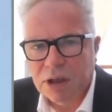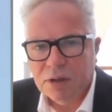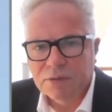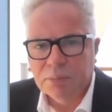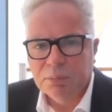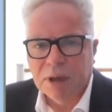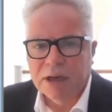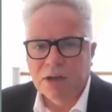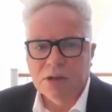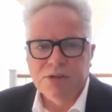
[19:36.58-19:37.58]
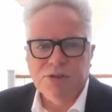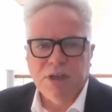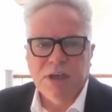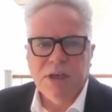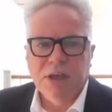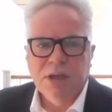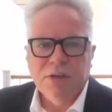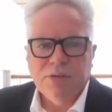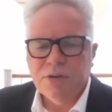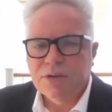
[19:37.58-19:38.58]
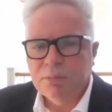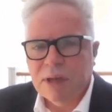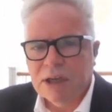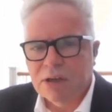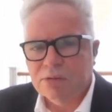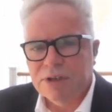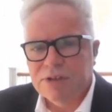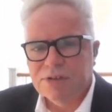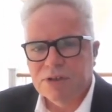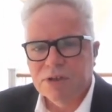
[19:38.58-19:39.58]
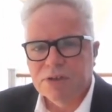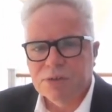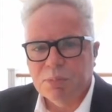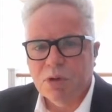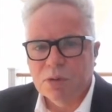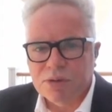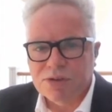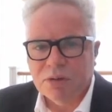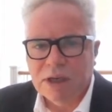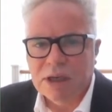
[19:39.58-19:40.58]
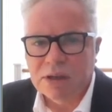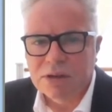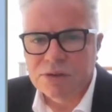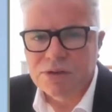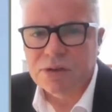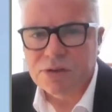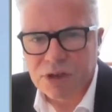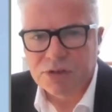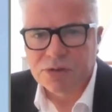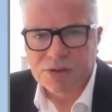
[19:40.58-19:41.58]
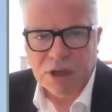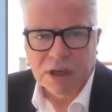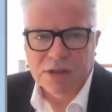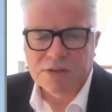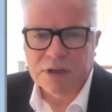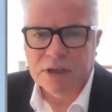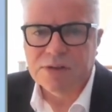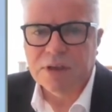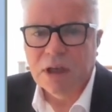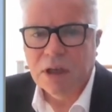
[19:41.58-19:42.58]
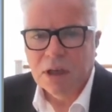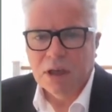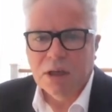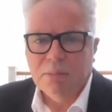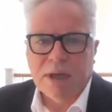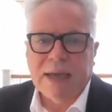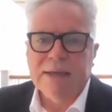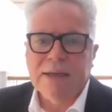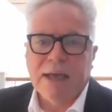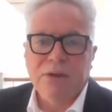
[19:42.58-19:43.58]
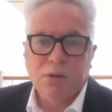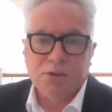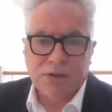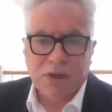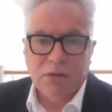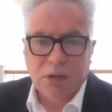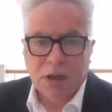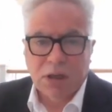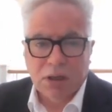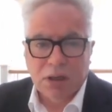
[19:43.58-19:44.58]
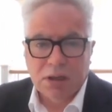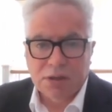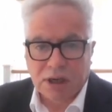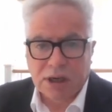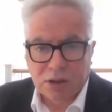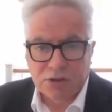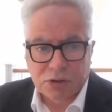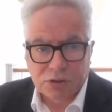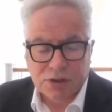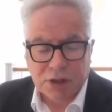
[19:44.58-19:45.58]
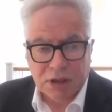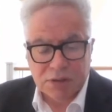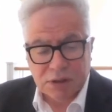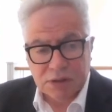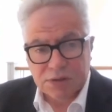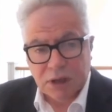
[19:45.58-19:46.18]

from biology through to medical research, but also includes social sciences and also psychological sciences.